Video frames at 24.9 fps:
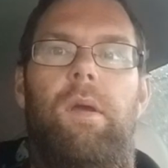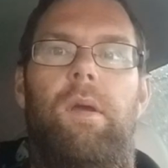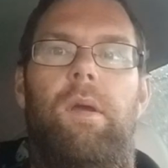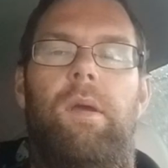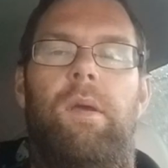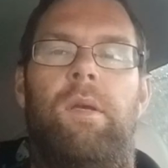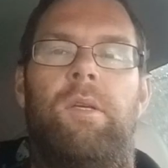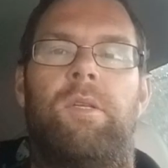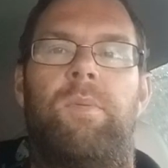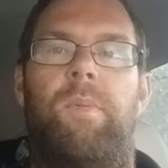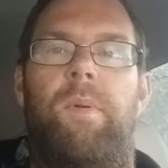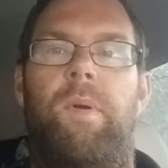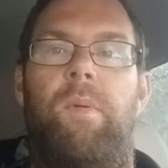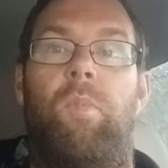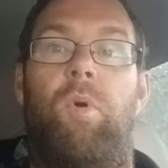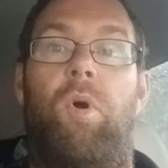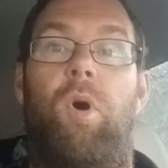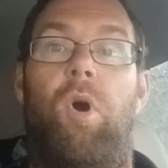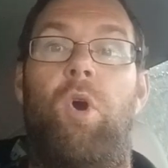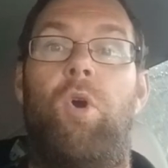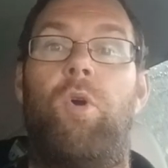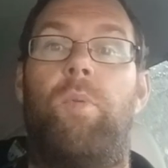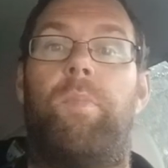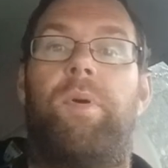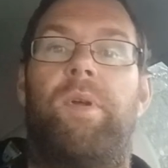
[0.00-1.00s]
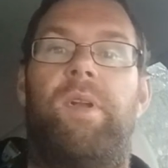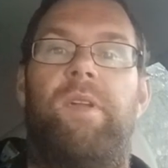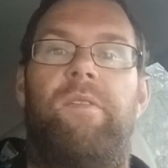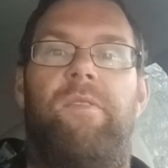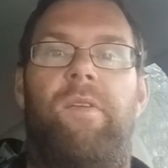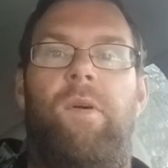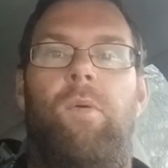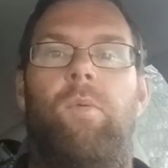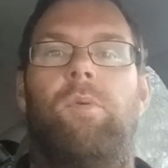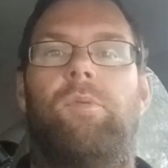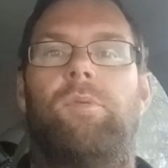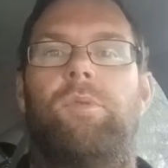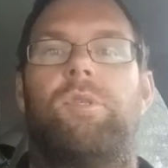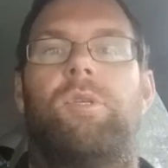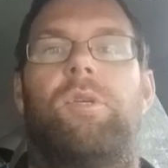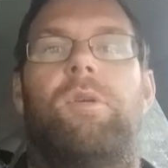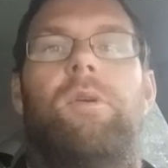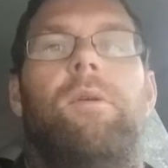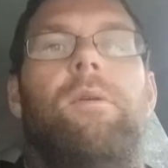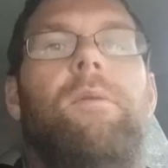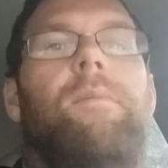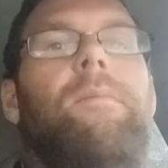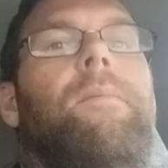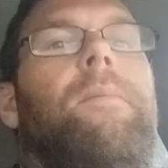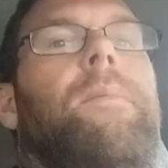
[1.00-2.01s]
it's a bit more open if I want
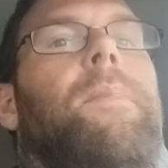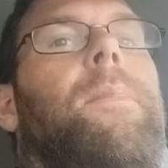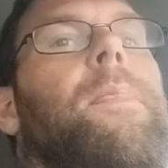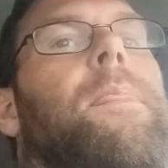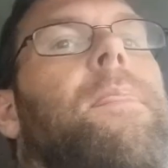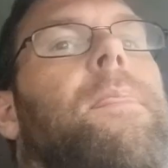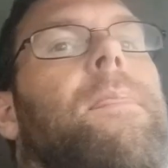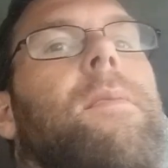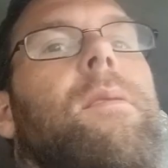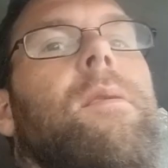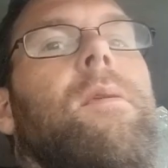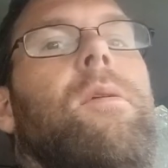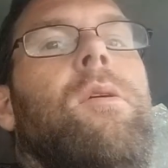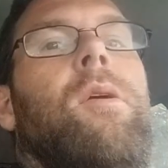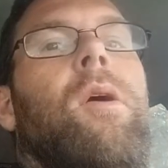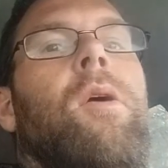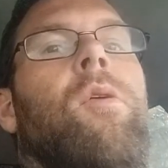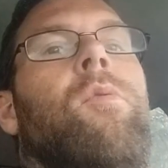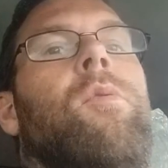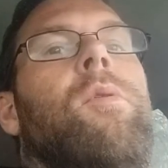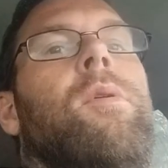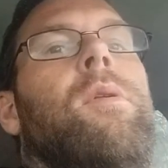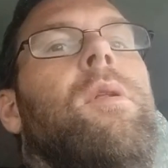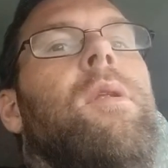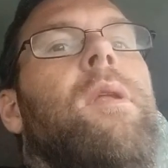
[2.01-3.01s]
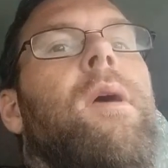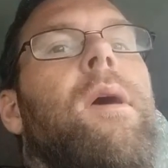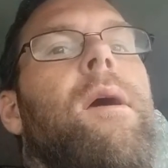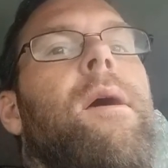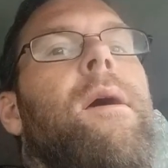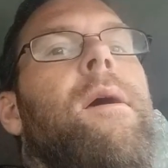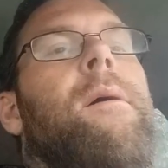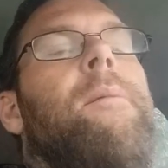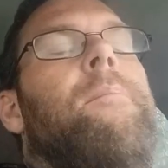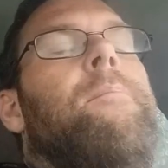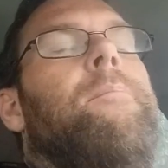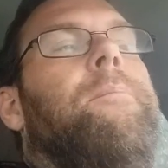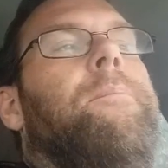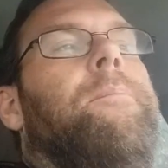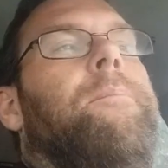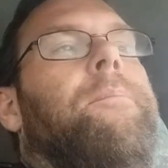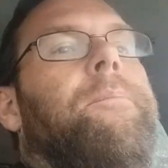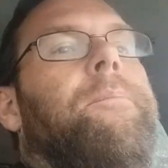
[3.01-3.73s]
to go and